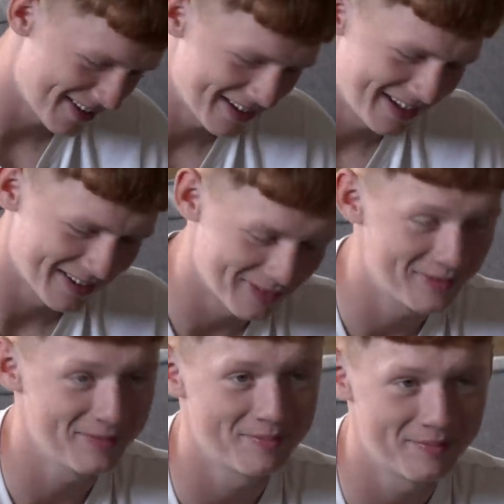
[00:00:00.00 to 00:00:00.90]
You need a
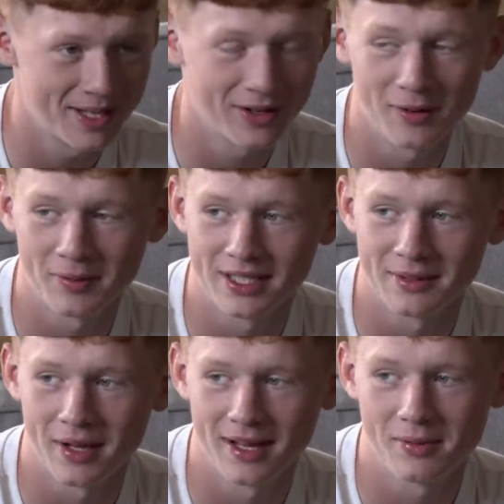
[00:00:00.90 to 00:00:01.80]
big old piece
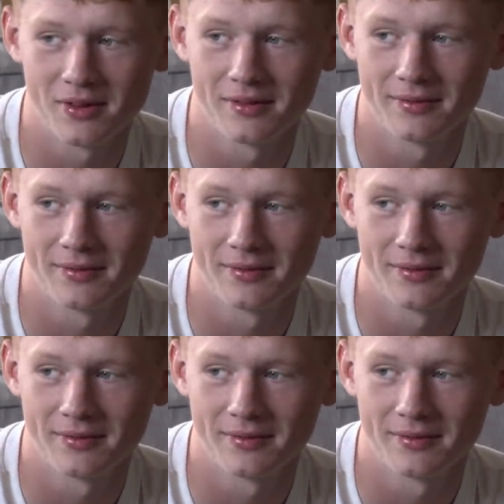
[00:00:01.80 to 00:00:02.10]
of paper.